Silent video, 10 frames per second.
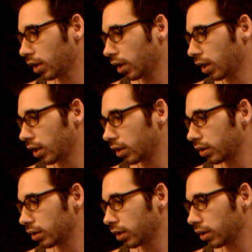
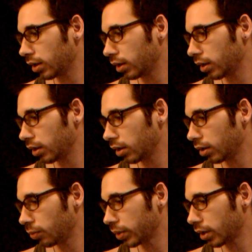And
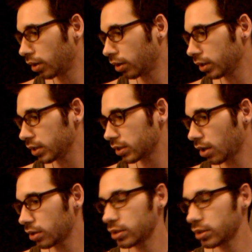with all these dolls,